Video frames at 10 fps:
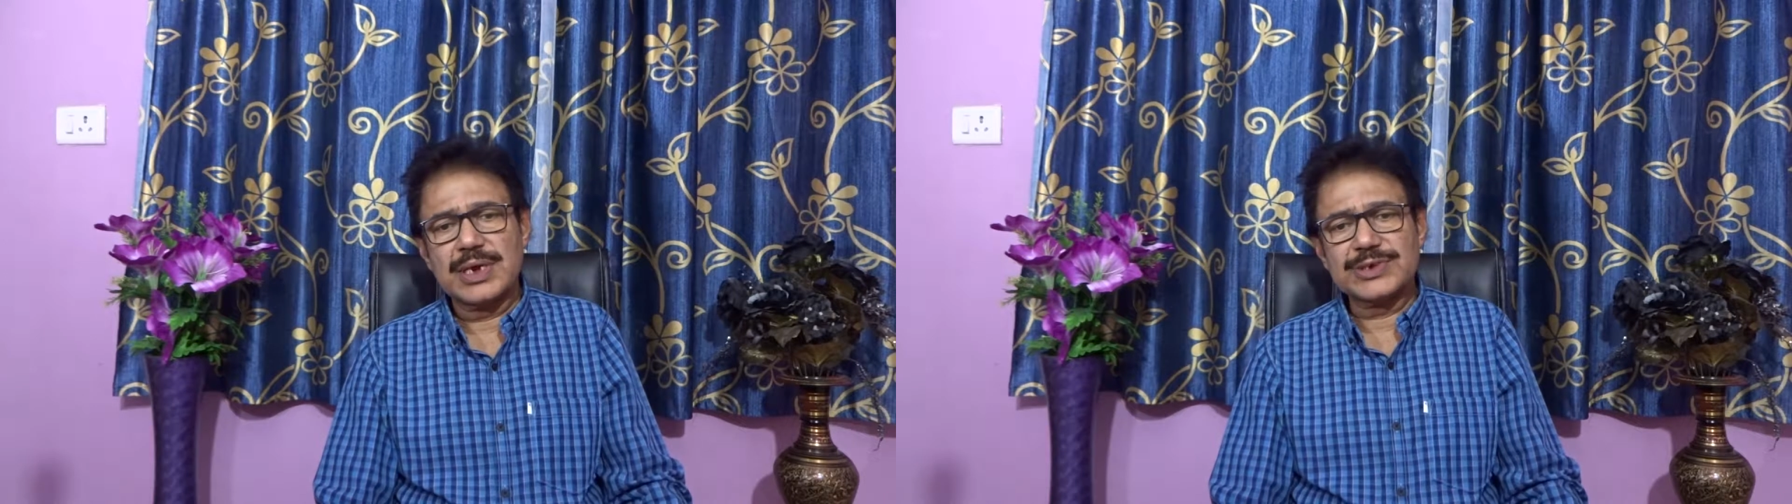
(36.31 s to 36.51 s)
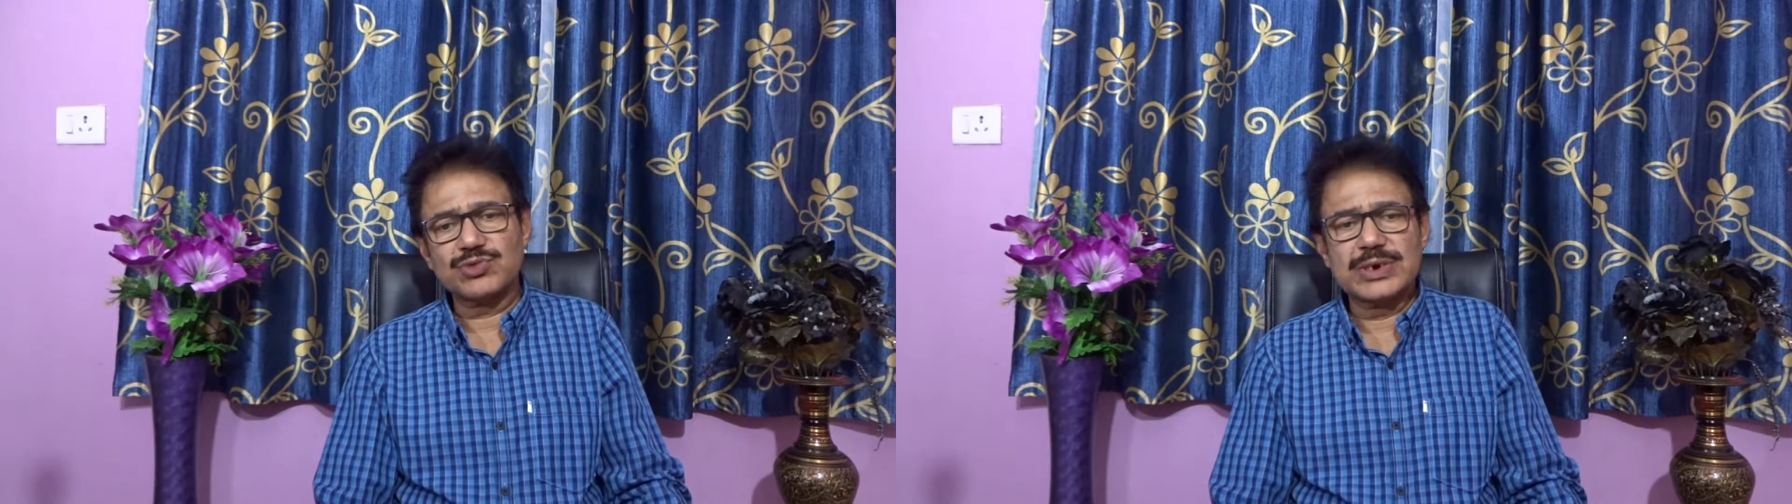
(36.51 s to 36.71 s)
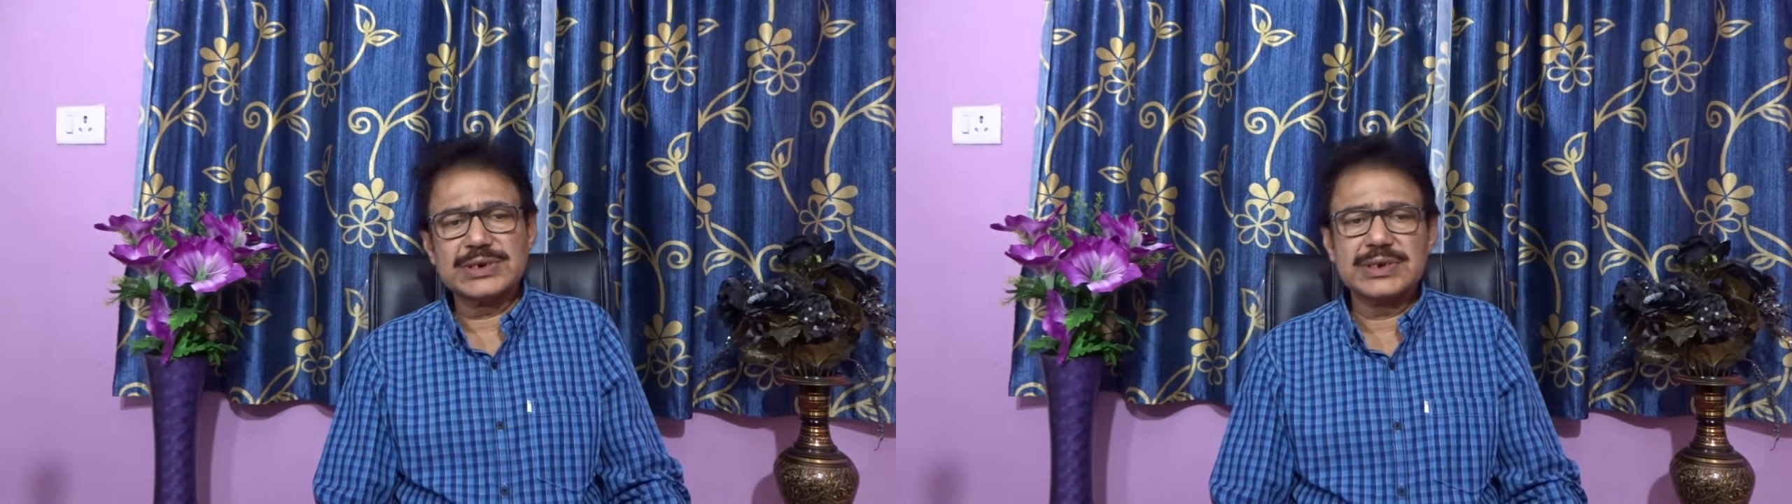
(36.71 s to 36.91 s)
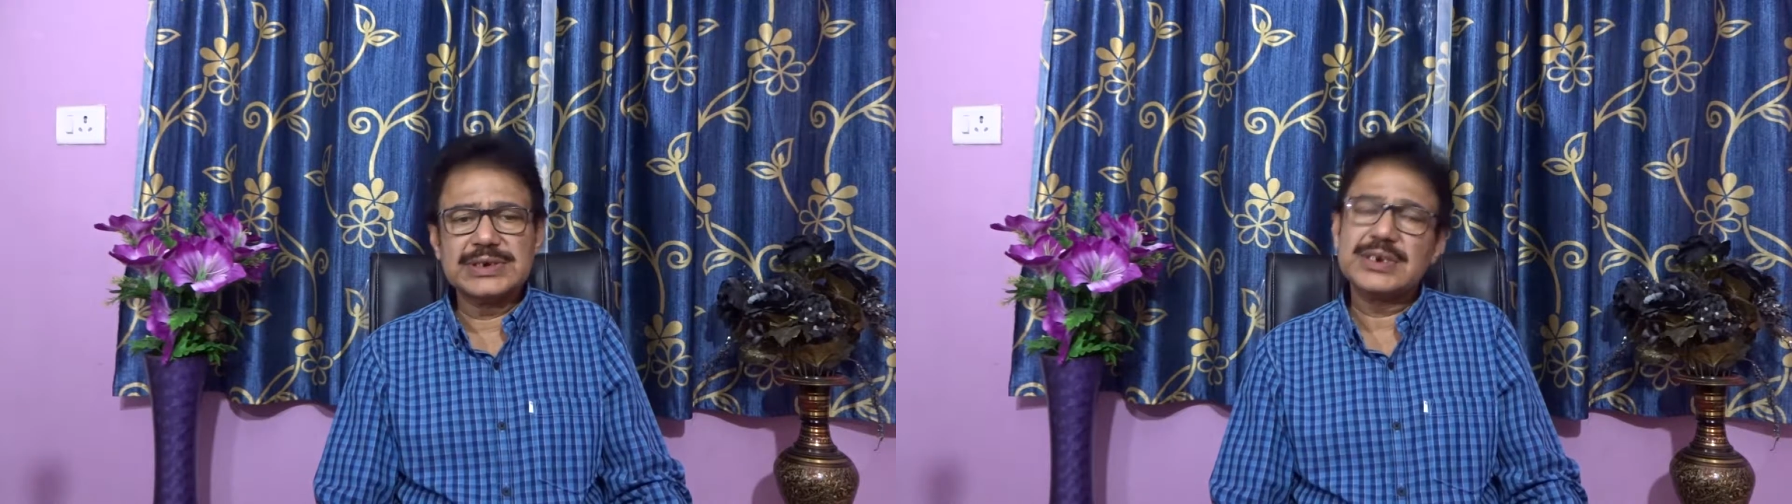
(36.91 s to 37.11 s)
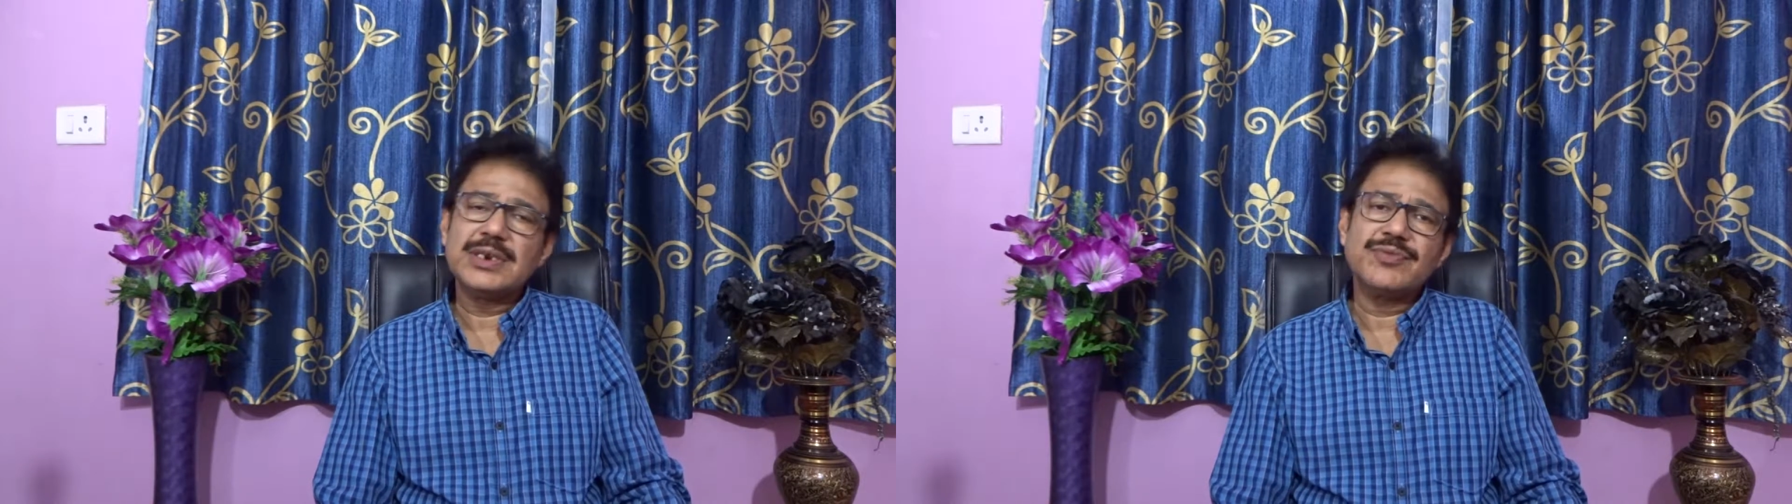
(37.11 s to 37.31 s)
students
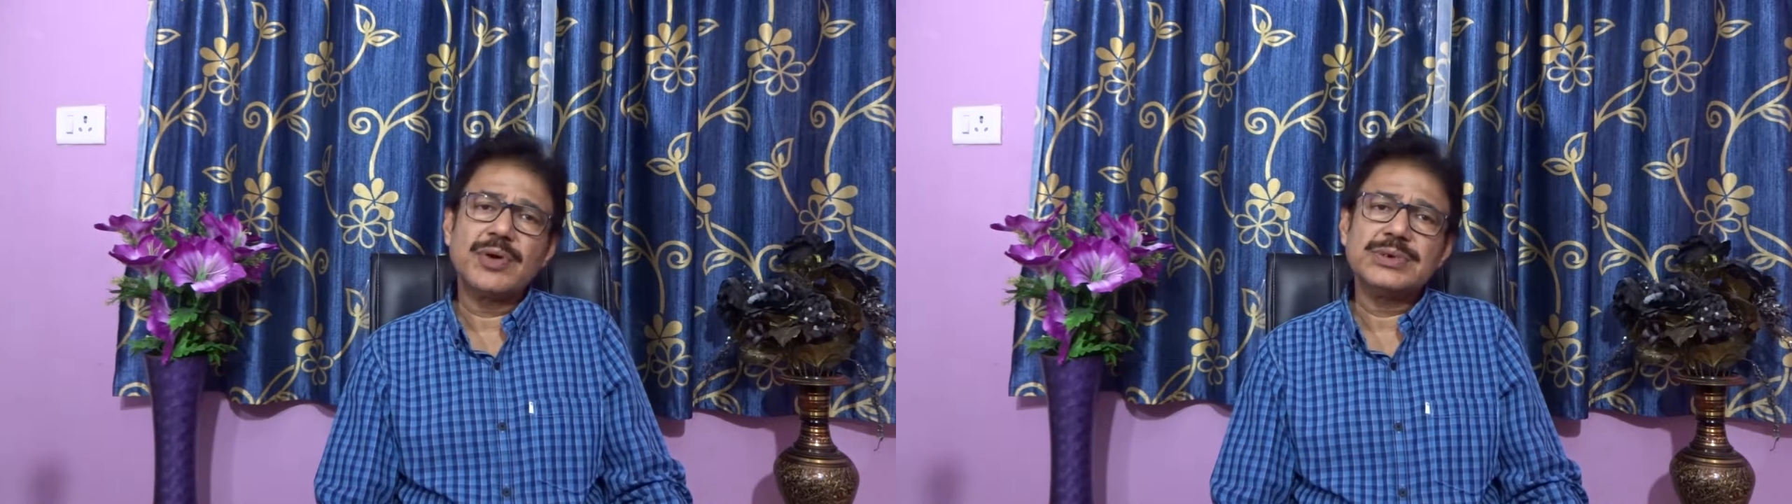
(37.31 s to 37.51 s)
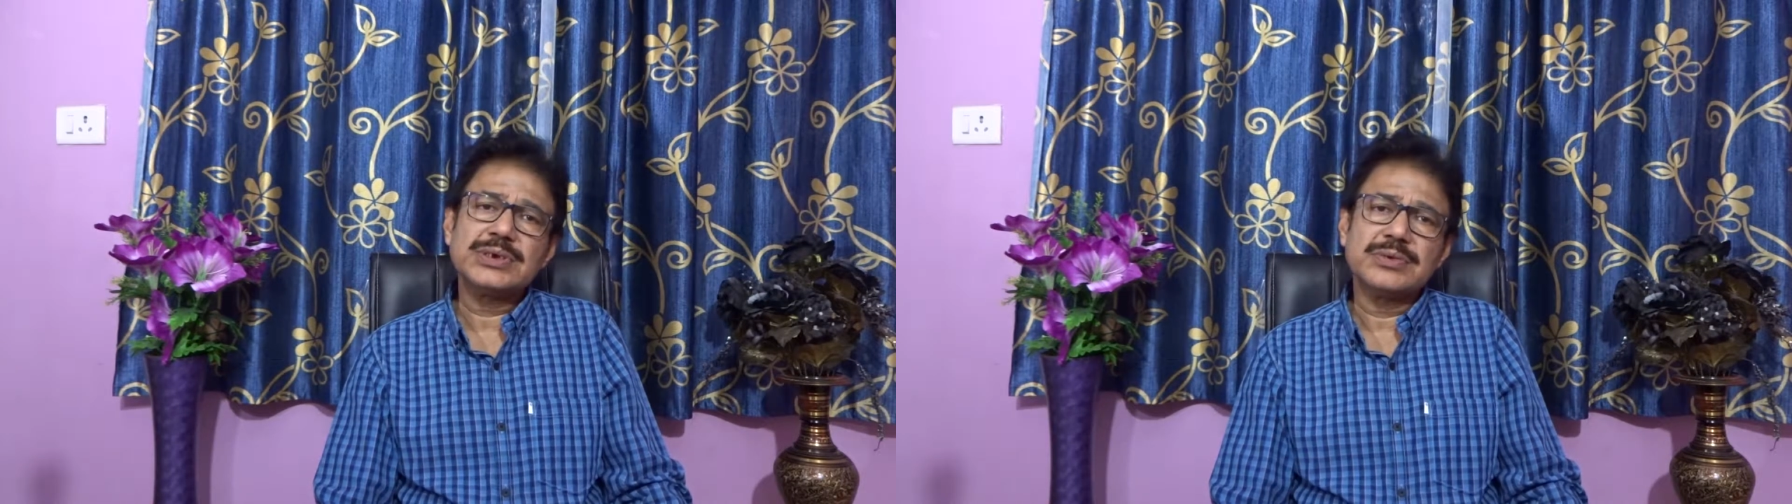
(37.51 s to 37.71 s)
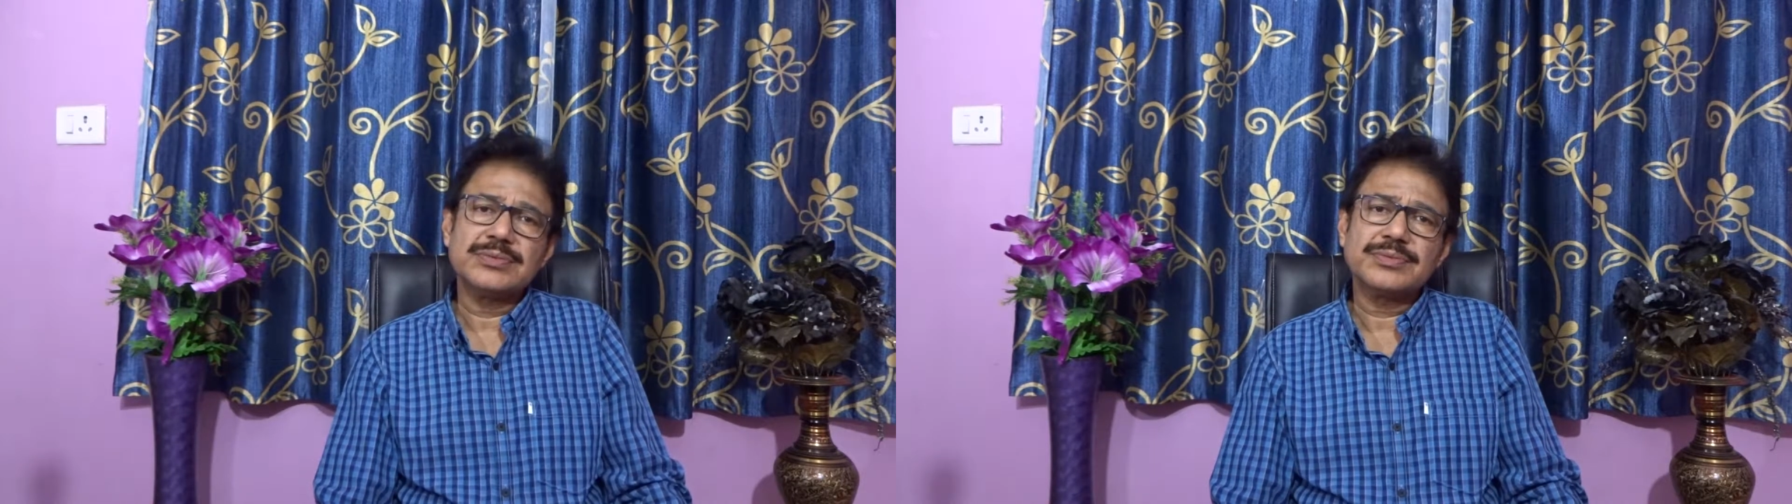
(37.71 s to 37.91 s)
retain information?